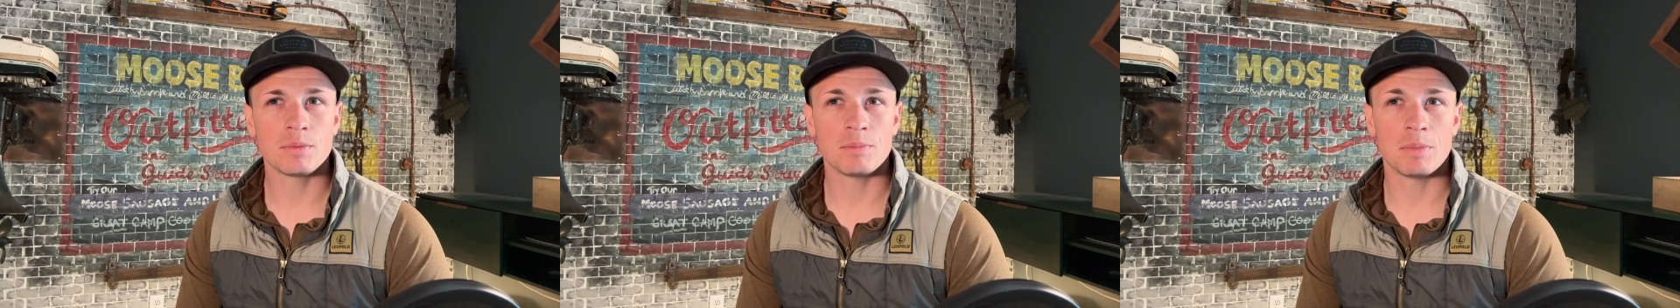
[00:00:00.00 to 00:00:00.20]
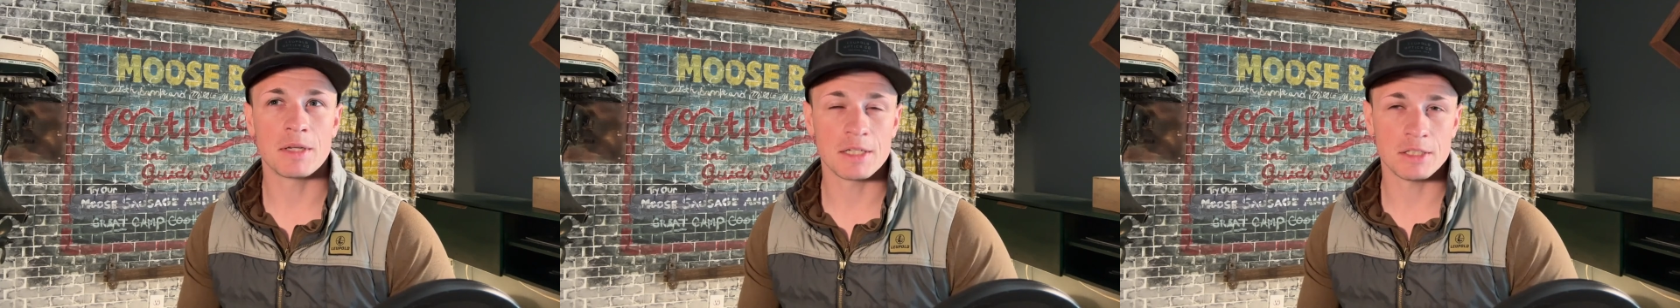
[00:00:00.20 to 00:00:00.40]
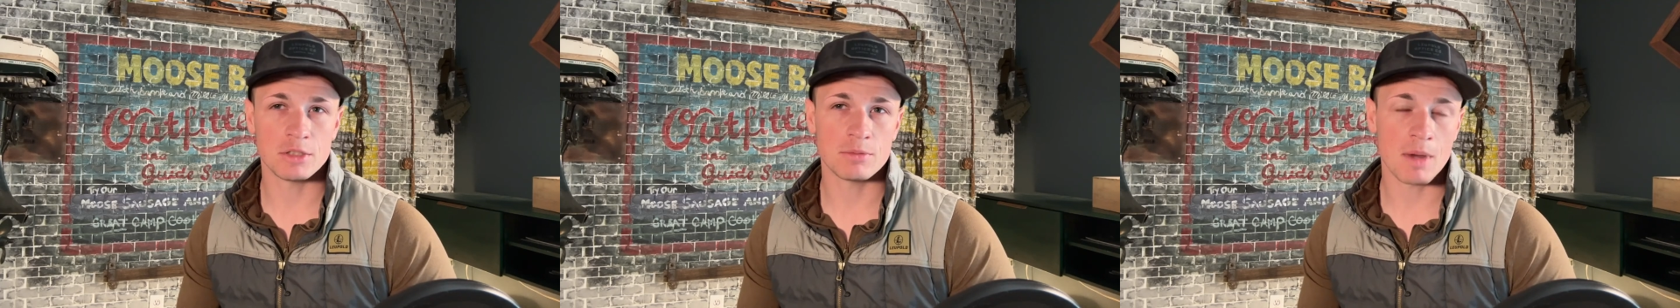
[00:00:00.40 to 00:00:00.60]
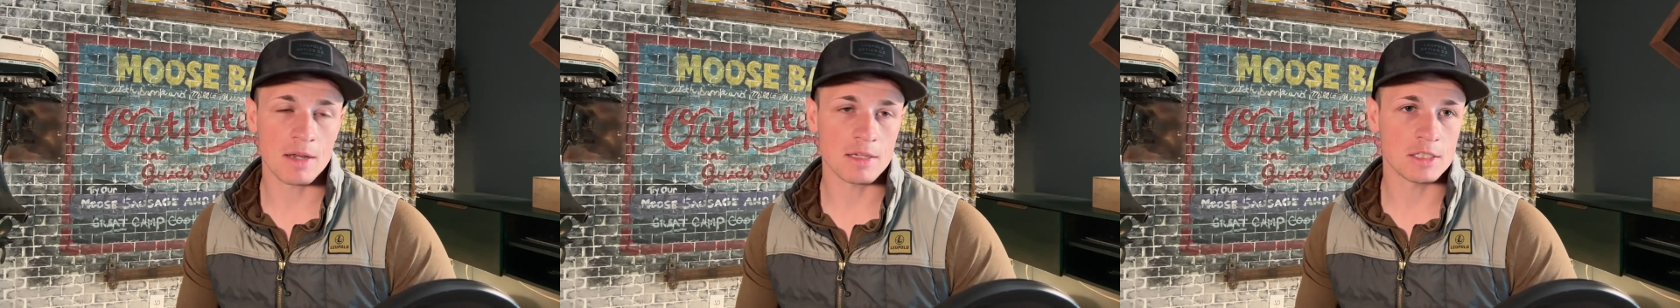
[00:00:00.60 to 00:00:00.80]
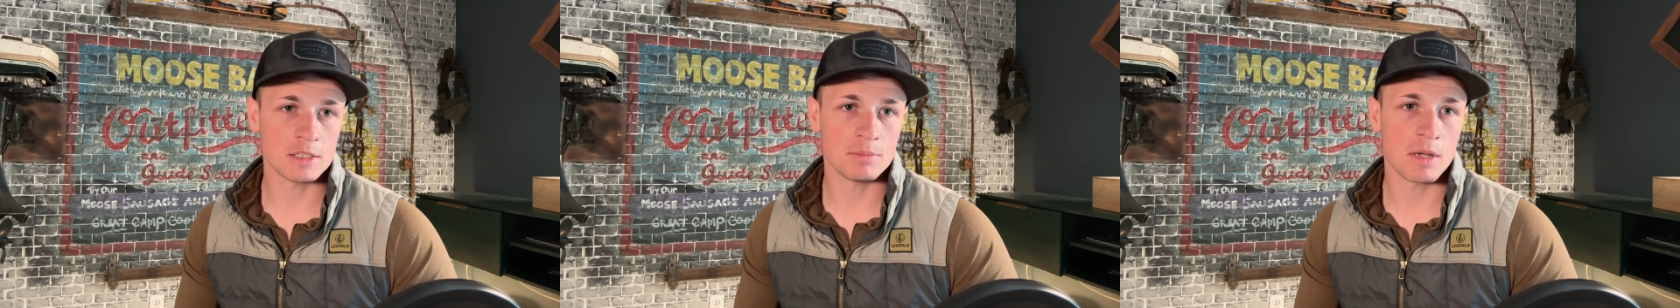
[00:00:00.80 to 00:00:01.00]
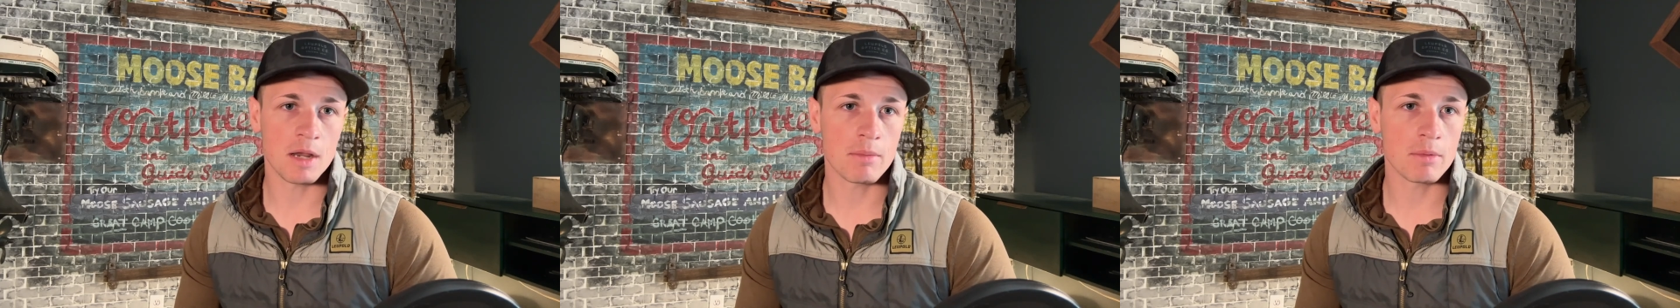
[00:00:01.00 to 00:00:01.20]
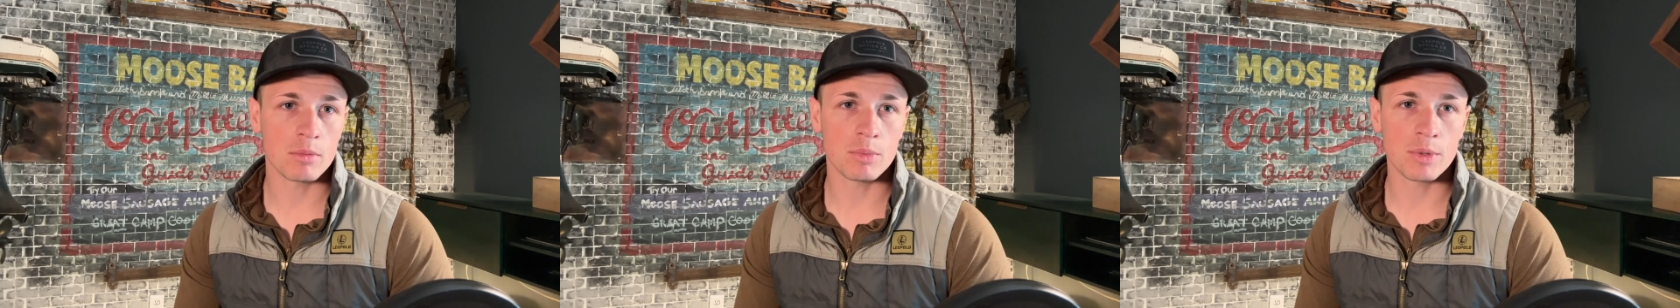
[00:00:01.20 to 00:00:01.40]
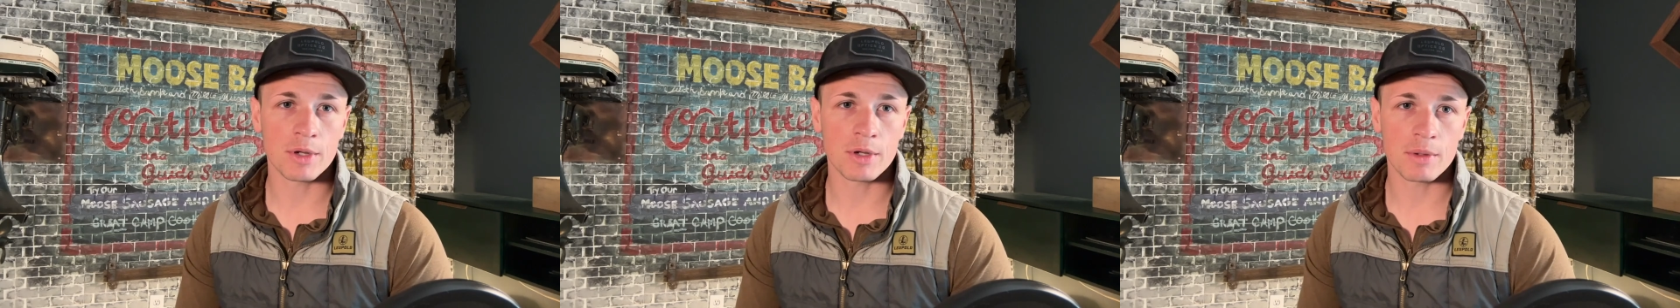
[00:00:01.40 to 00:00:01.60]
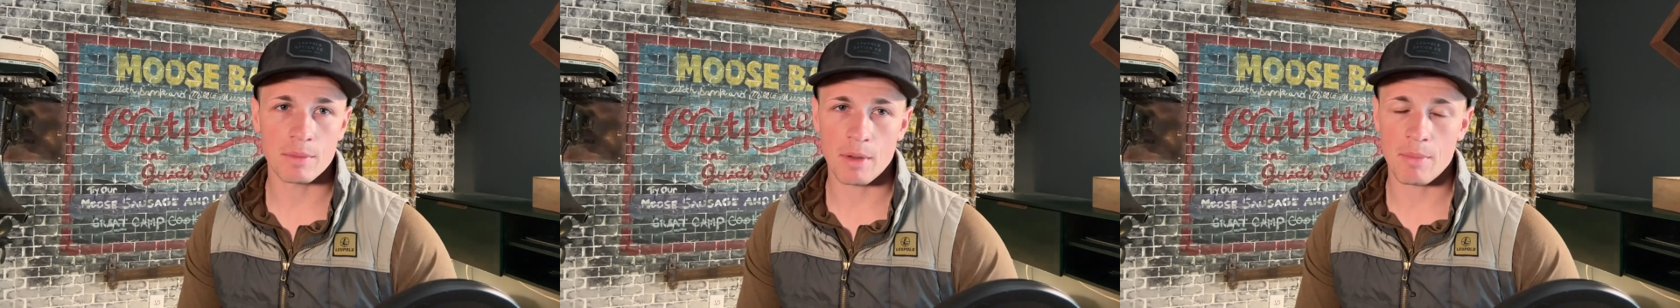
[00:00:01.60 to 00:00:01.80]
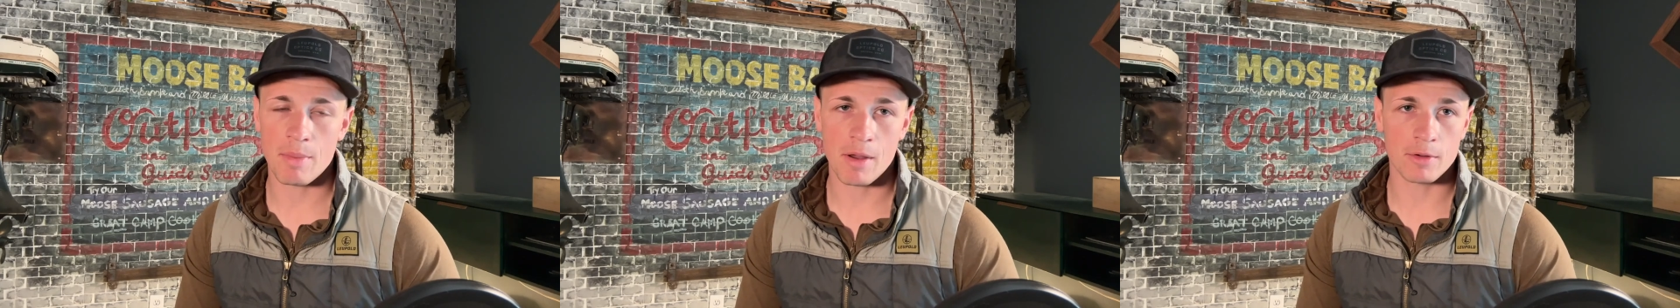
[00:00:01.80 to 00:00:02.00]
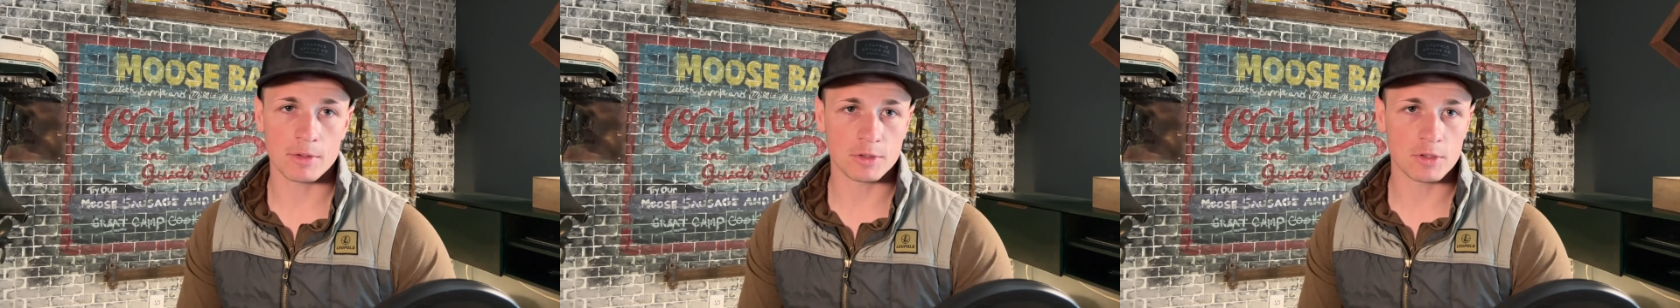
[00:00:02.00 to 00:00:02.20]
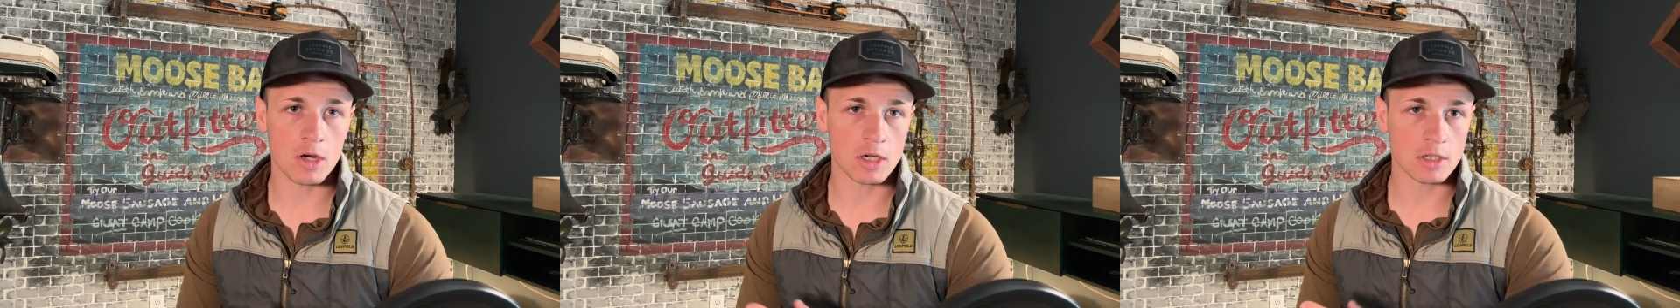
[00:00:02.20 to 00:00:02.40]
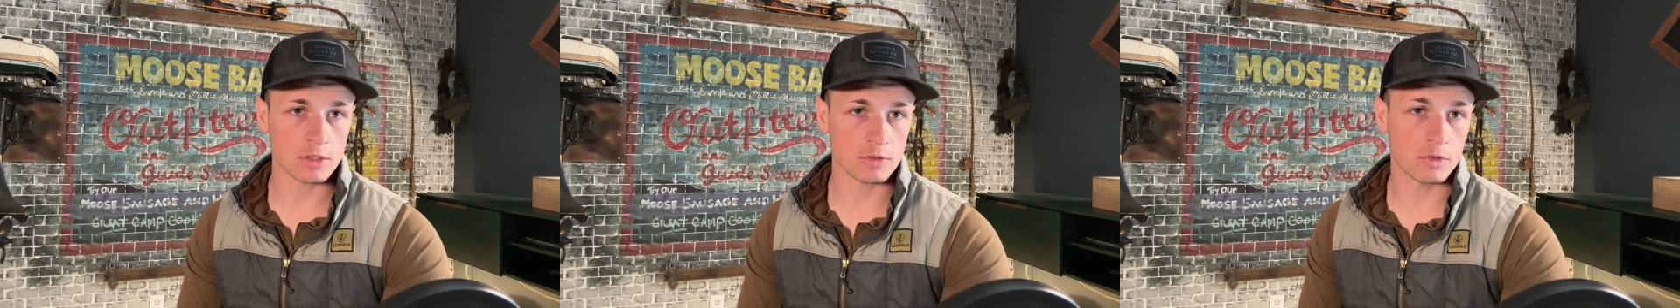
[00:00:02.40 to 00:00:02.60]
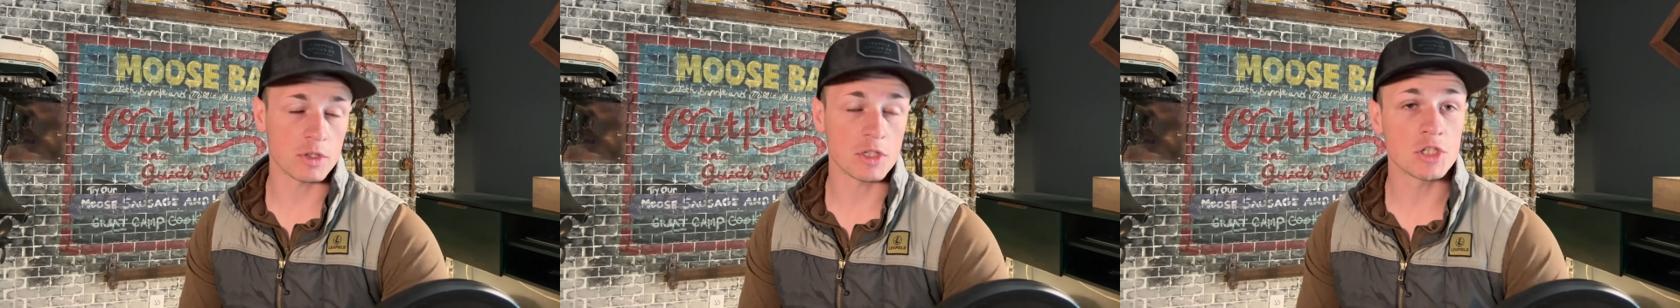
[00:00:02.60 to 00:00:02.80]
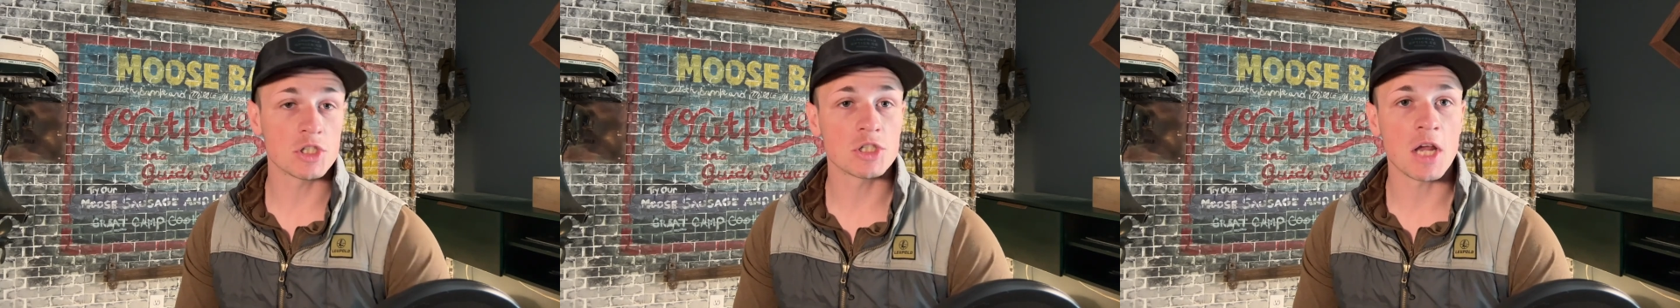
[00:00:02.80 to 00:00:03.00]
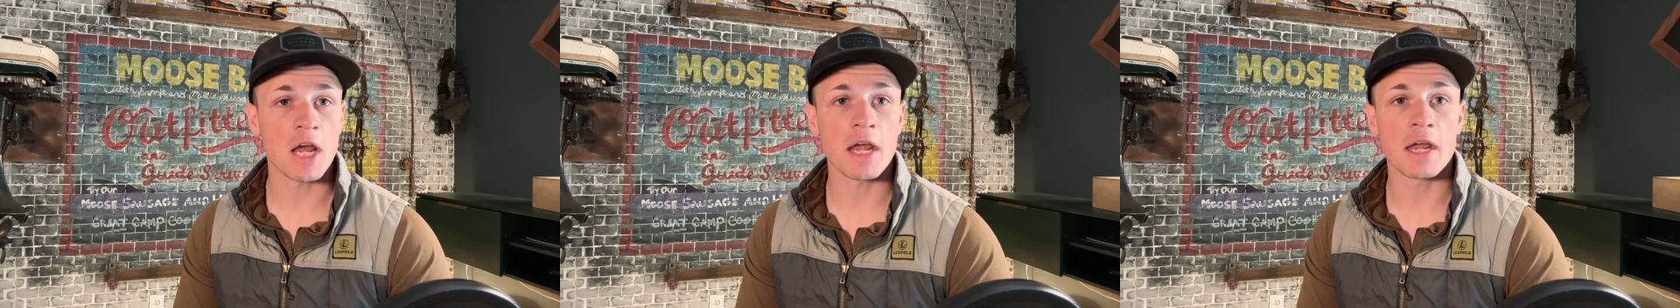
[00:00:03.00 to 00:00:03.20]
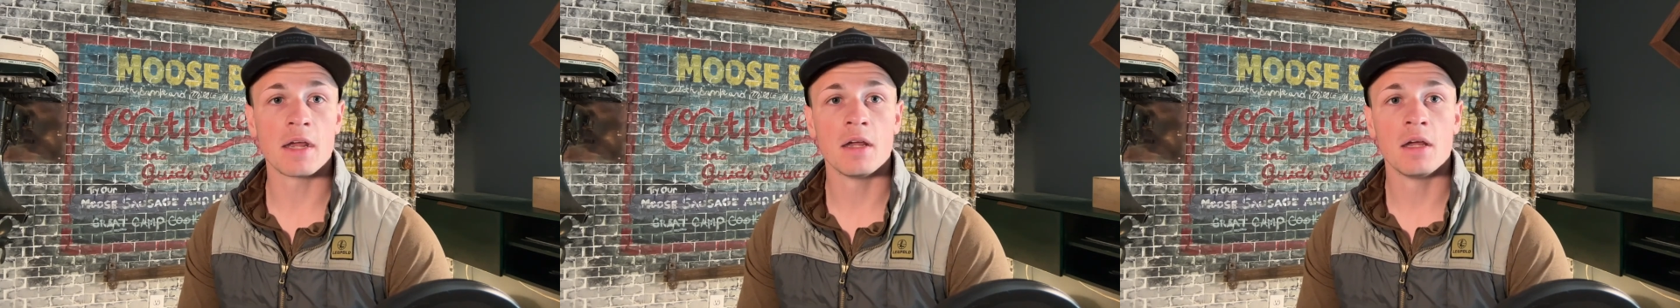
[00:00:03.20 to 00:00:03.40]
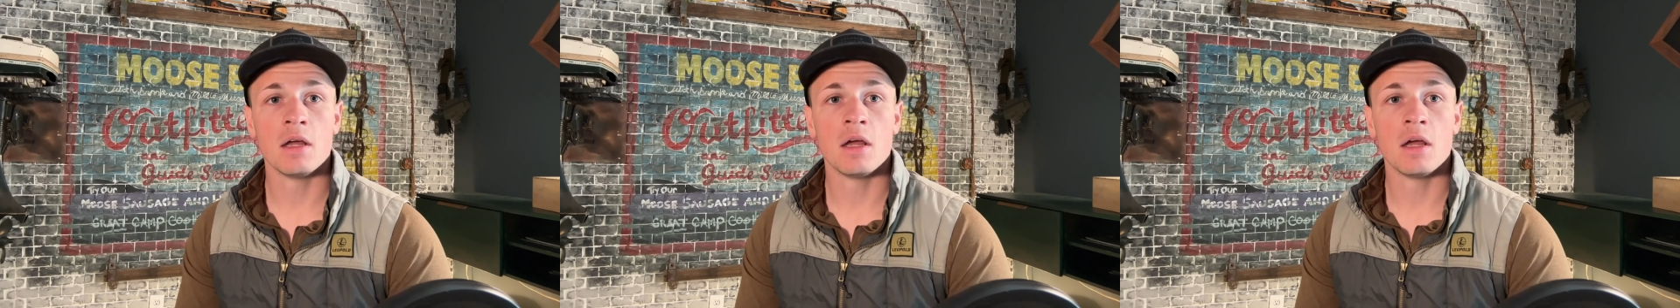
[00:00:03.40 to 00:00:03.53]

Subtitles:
because you might just be able to bring a pair of socks for each day.